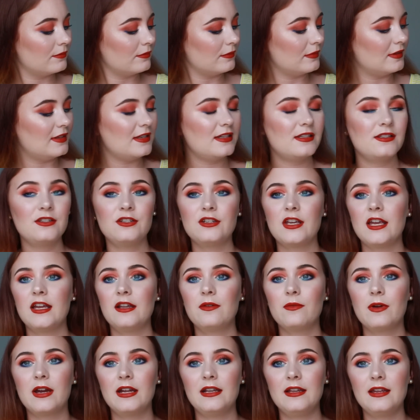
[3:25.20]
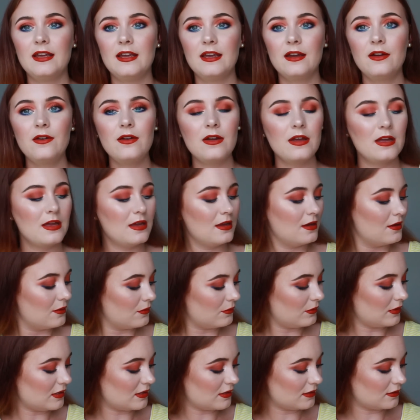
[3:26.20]
this shade right here,
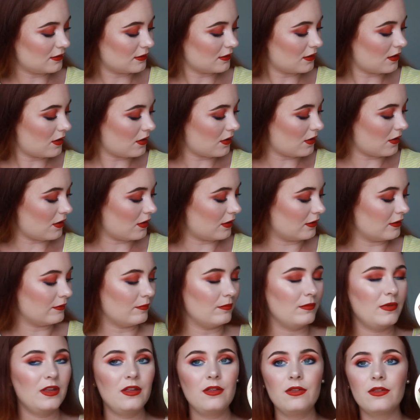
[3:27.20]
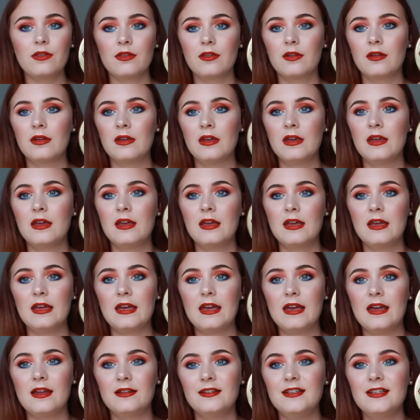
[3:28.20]
which is called Myth.
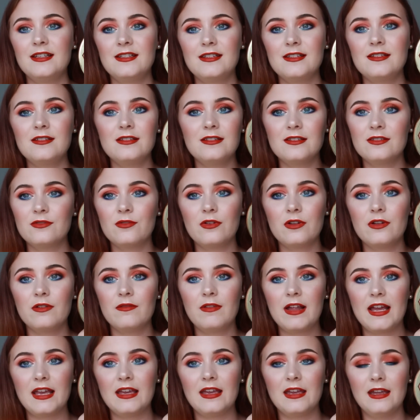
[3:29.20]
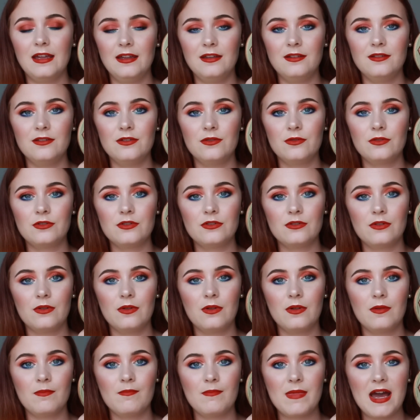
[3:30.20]
This is sort of like a
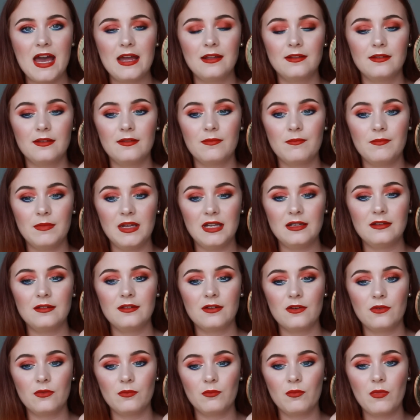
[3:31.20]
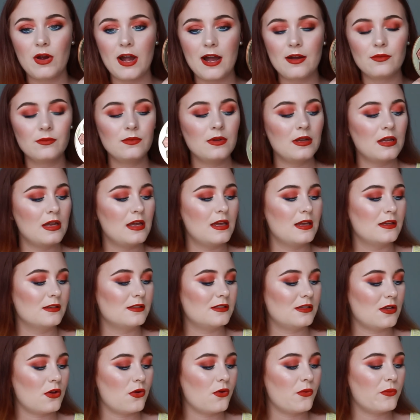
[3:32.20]
neutral matte mid-tone brown.
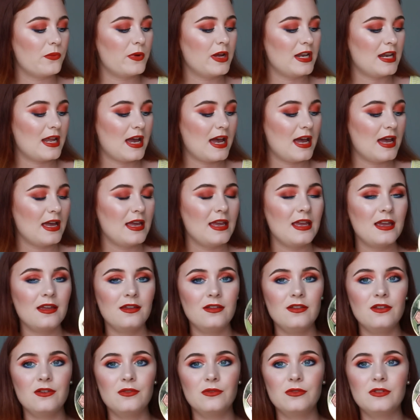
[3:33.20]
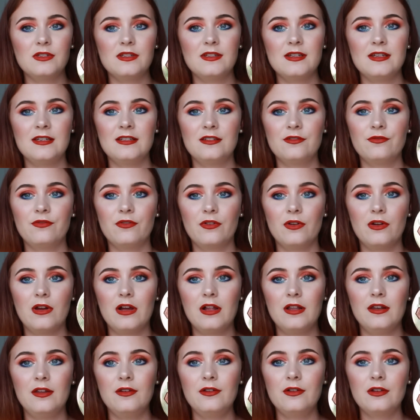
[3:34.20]
So when I use this for
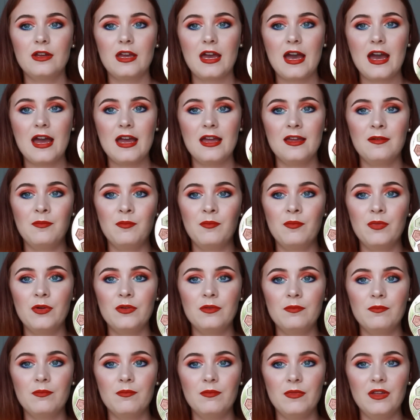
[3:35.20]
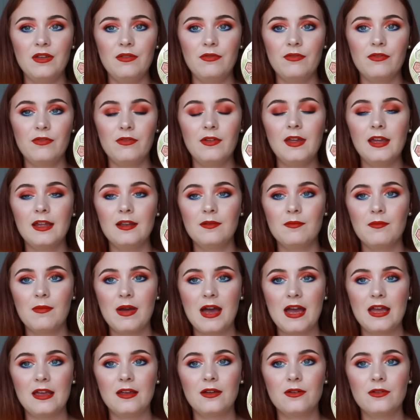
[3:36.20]
a look, I put Myth in
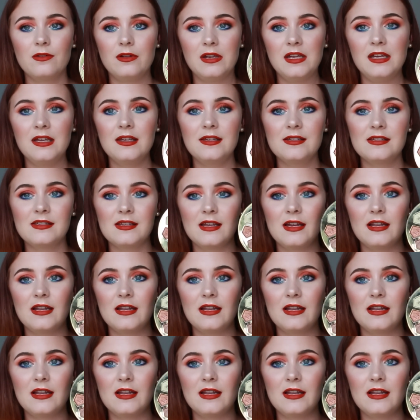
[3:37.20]
my crease,